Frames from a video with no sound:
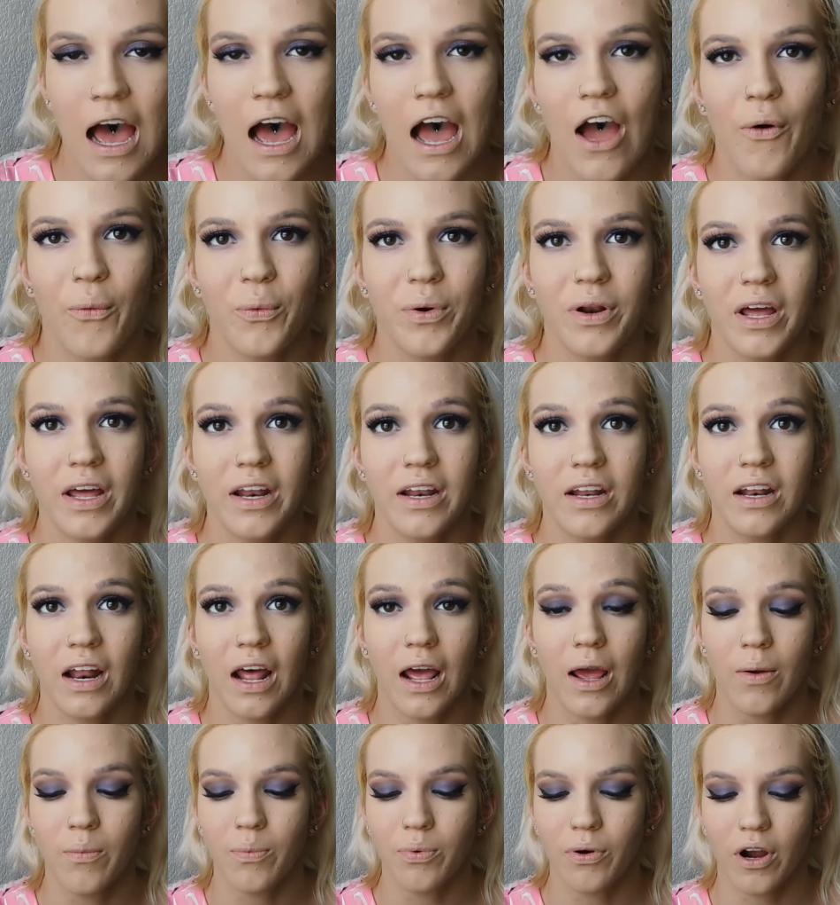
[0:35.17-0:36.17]
I went ahead and
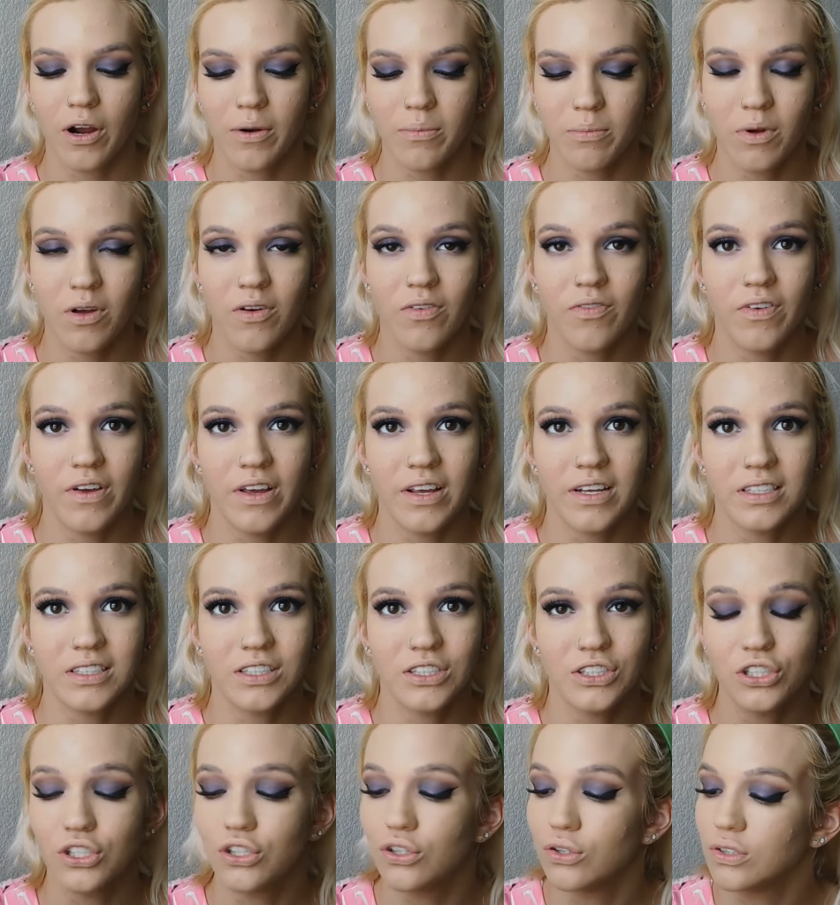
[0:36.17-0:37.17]
I primed my
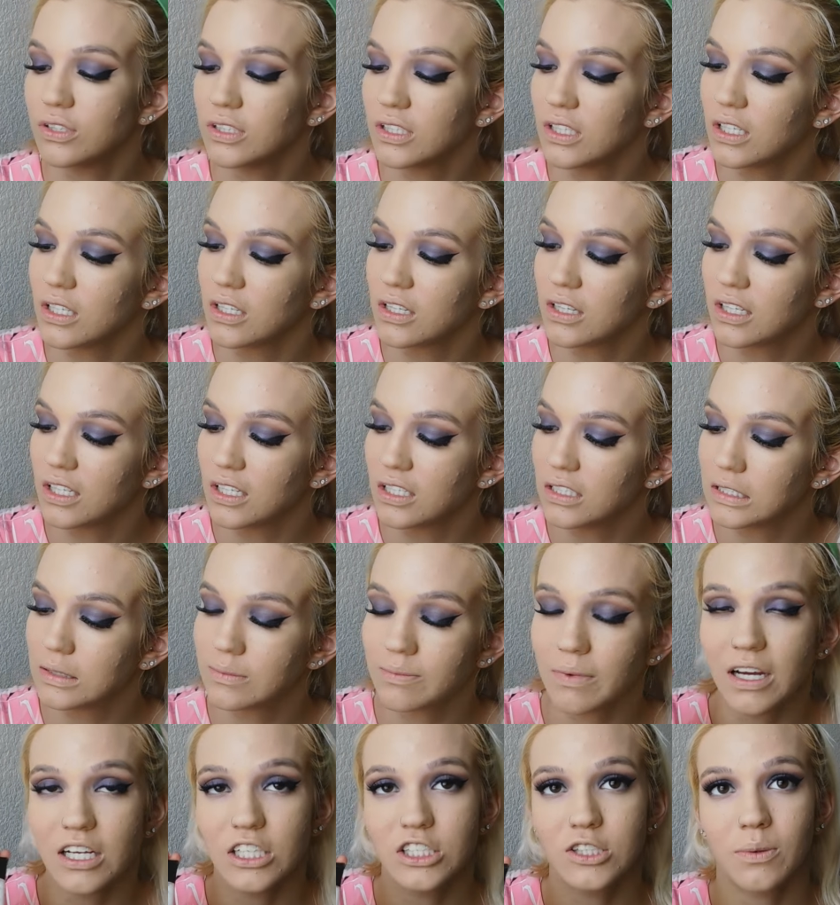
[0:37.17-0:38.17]
face using the
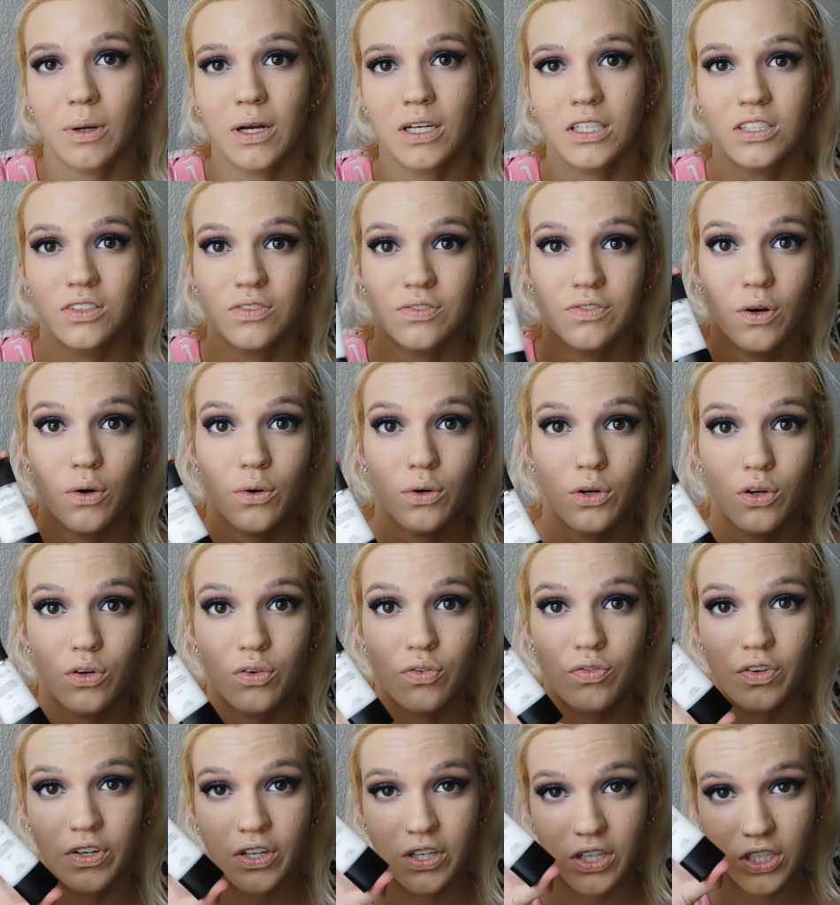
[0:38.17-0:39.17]
Smashbox Photo
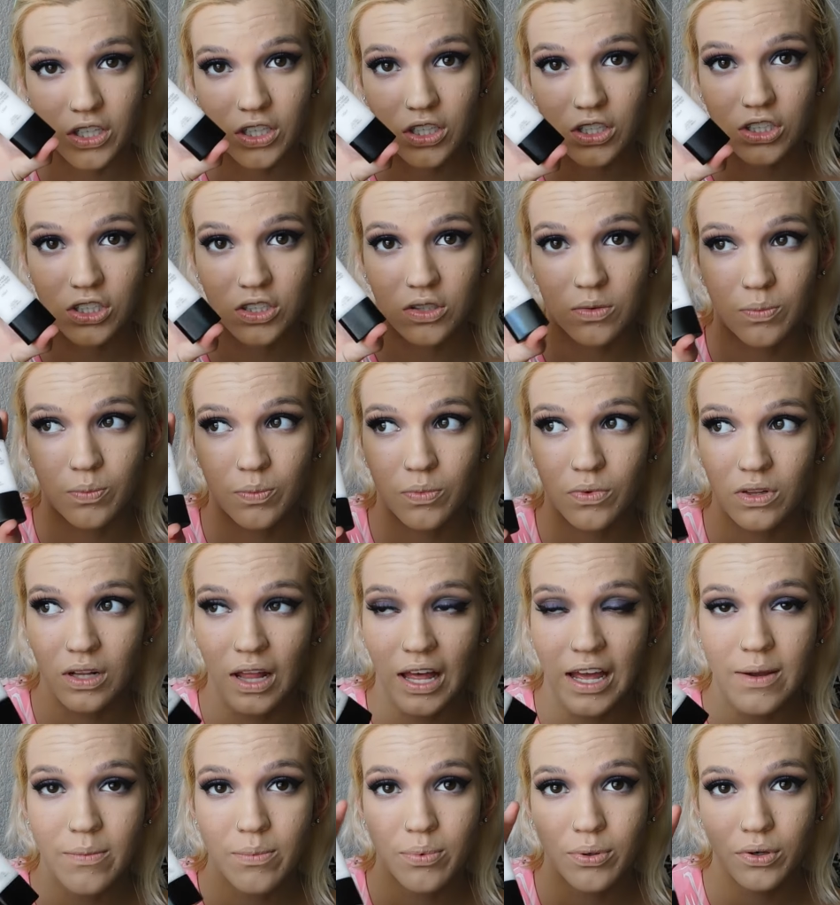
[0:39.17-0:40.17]
Finish
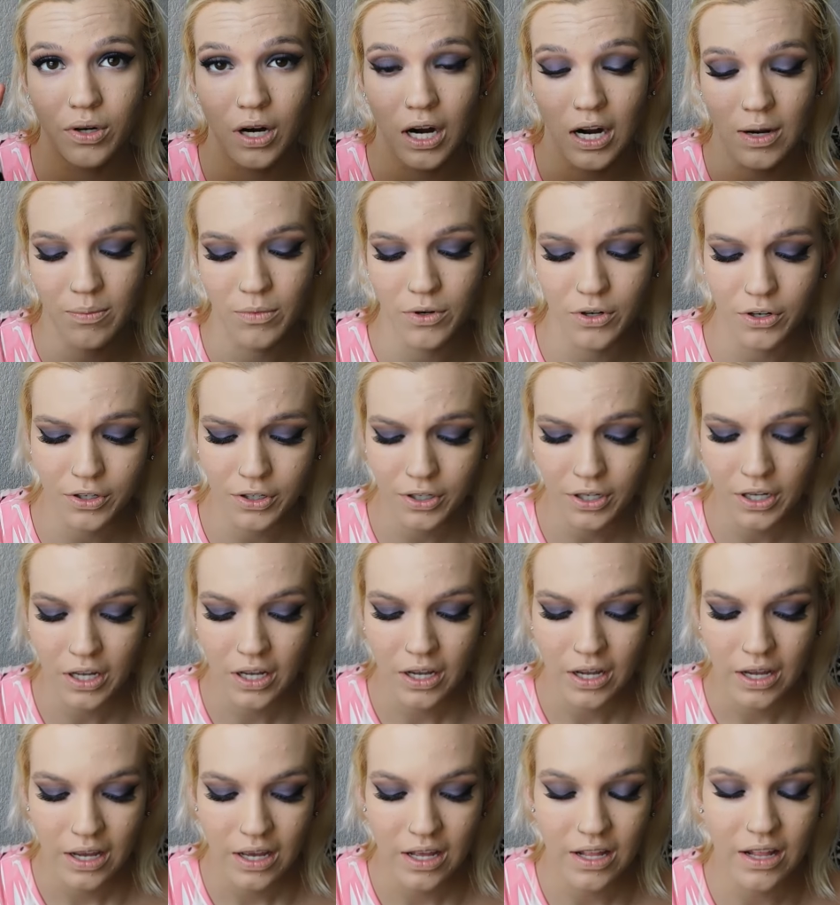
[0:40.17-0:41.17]
Light Primer.
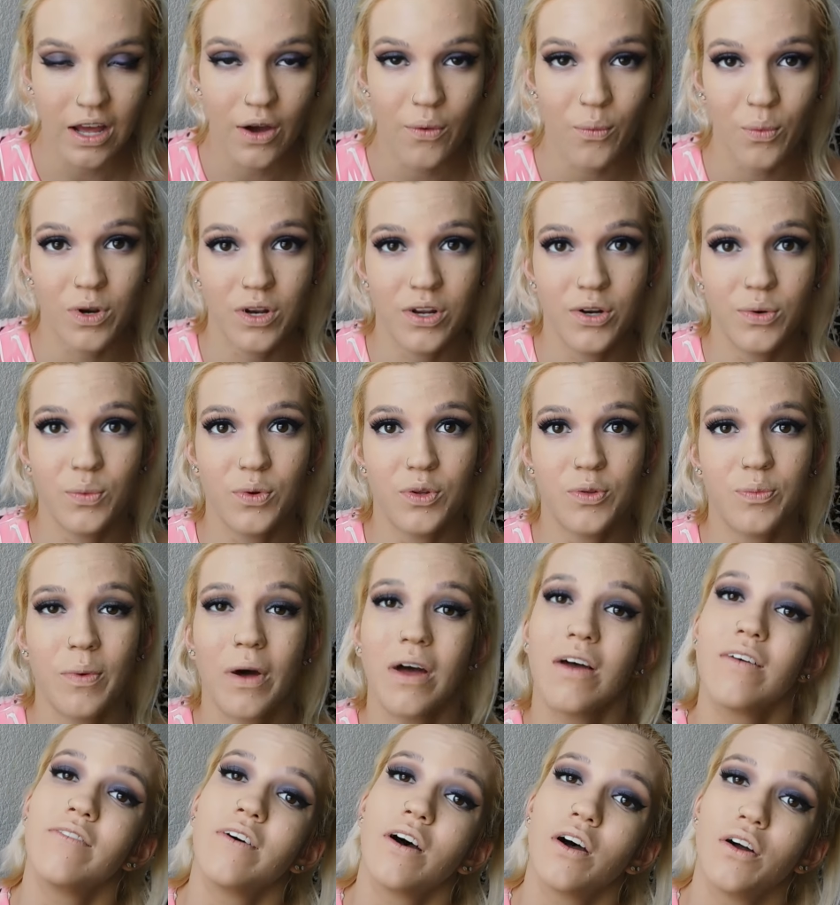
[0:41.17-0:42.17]
And I went in with
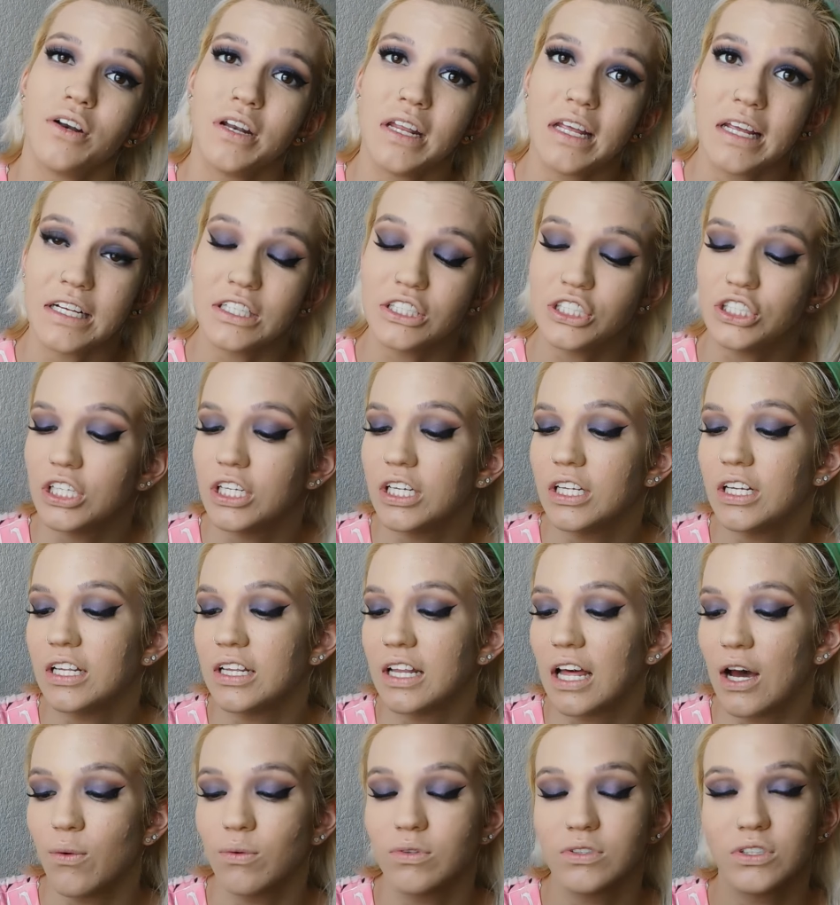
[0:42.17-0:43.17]
my foundation,
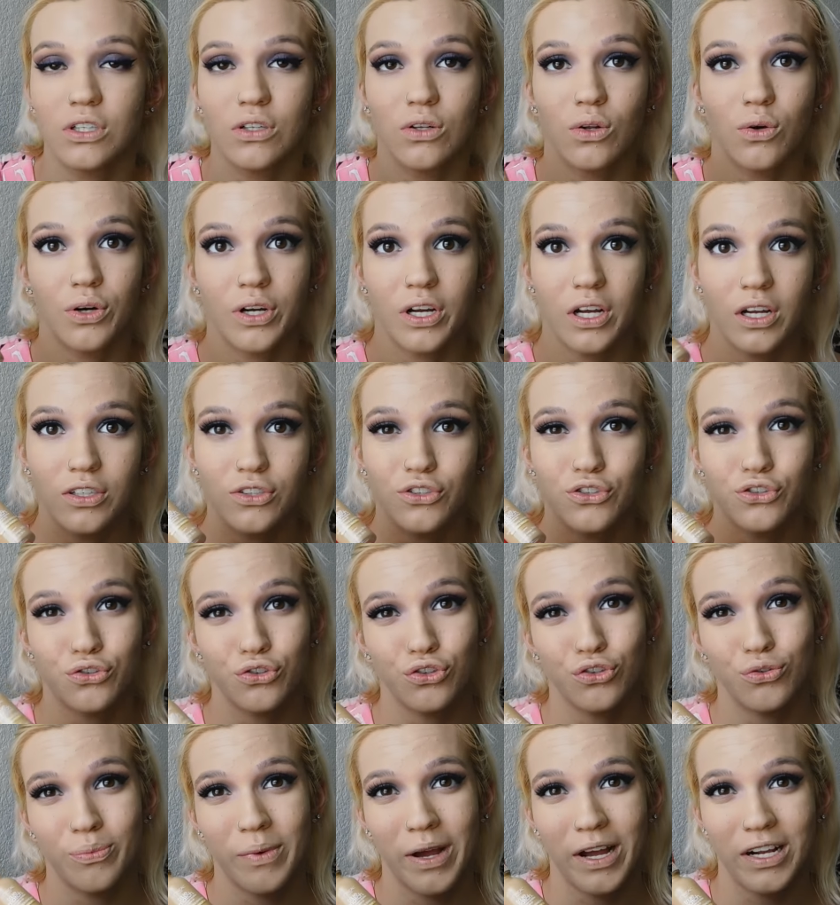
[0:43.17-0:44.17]
and that was the L'Oreal
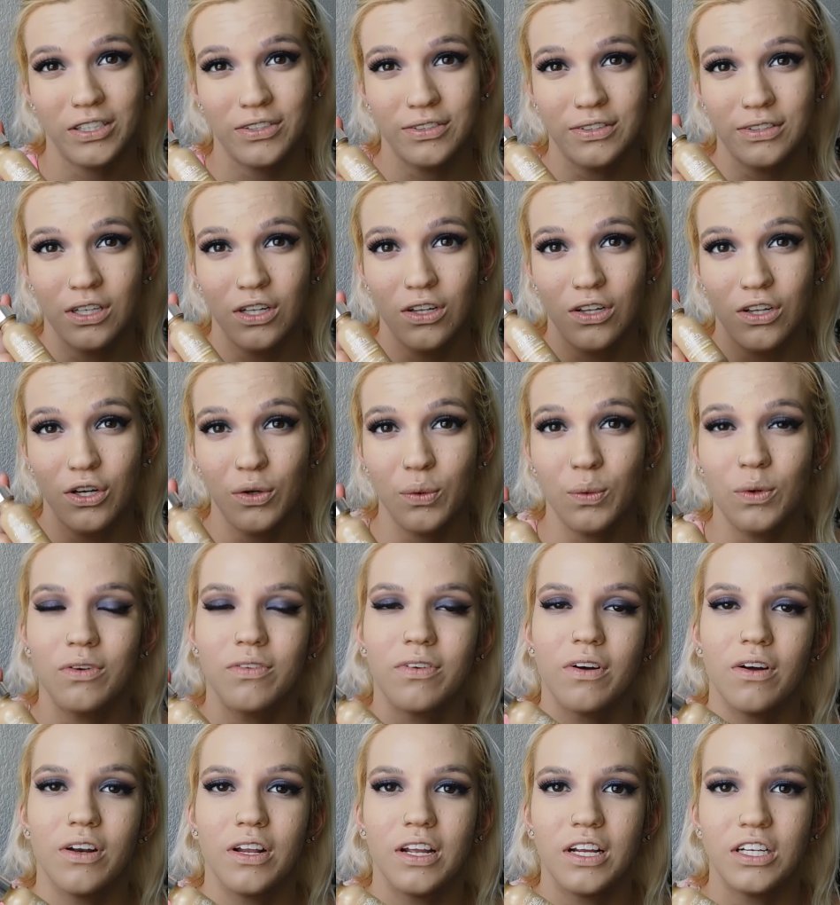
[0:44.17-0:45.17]
True Match Liquid
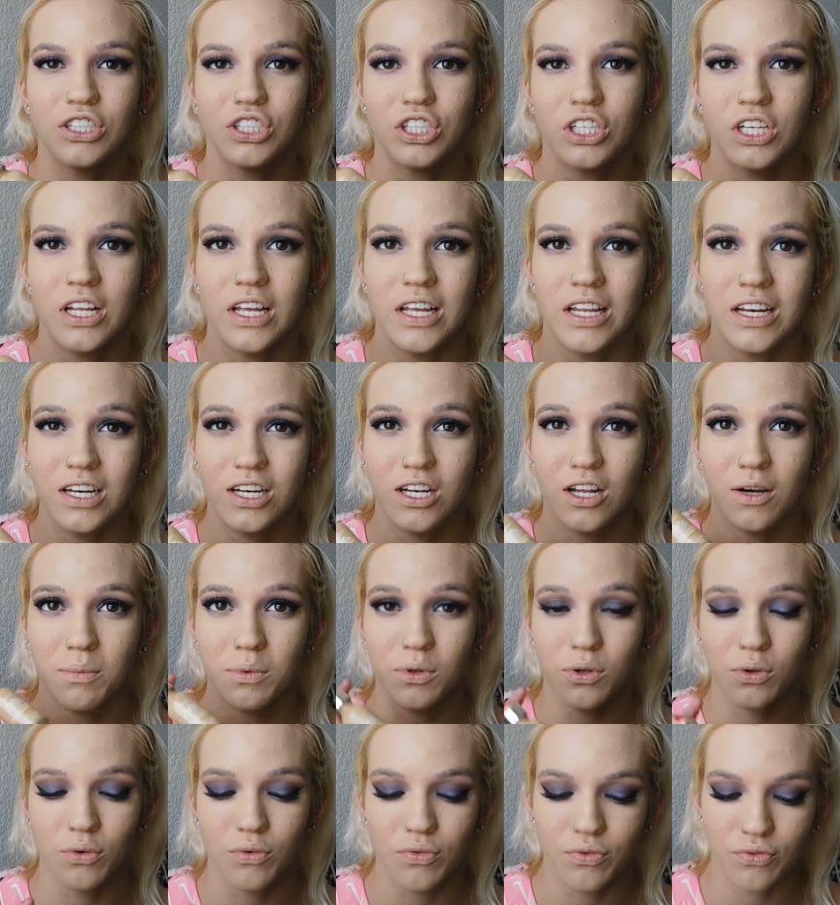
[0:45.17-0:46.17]
Foundation in
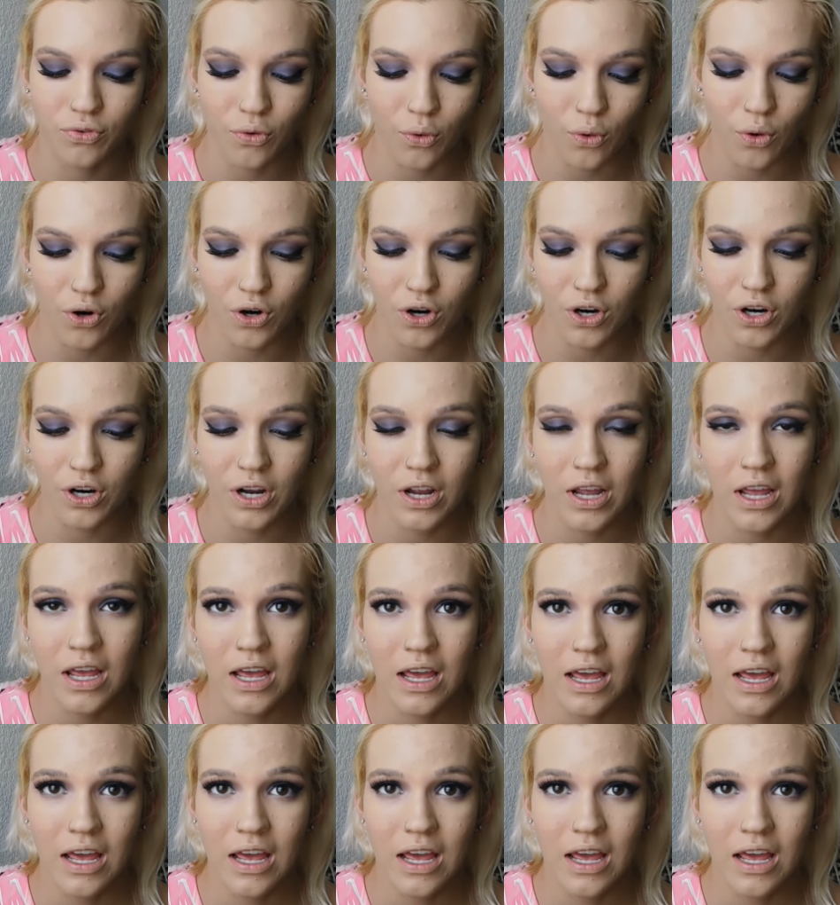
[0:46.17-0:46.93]
W4.